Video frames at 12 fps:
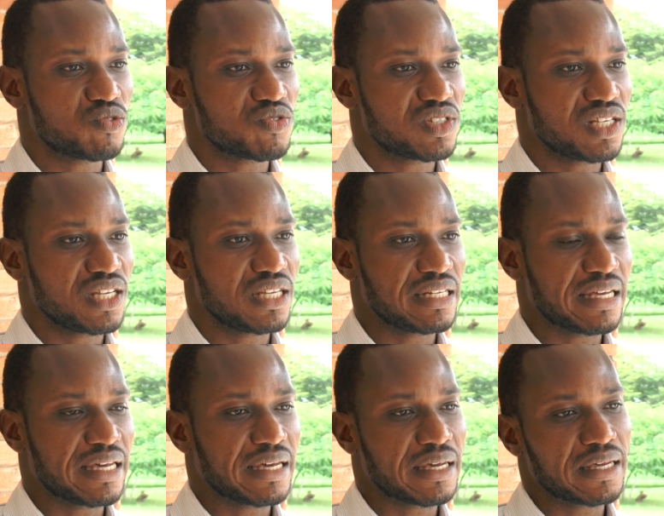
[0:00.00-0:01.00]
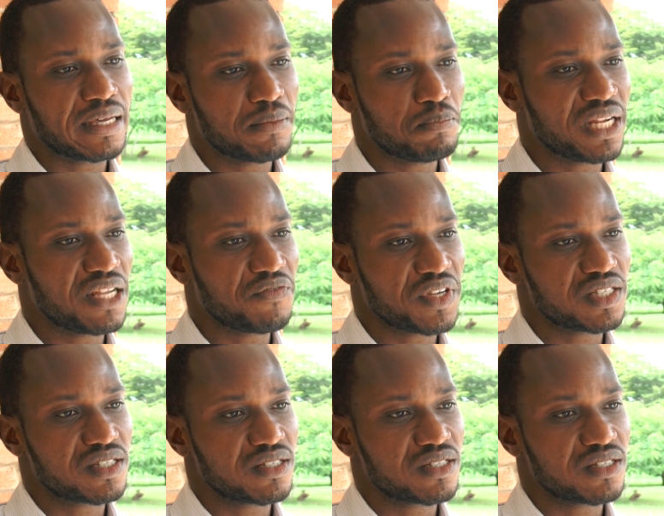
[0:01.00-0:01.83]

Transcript: to see the benefit